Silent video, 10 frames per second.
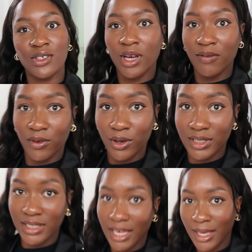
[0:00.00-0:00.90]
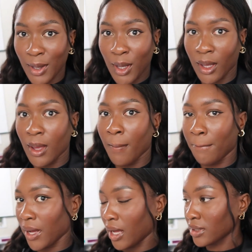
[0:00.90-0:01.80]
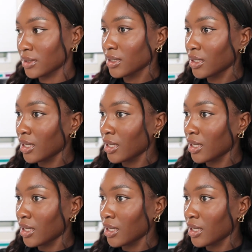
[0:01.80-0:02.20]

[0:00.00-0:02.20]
try vlog today, but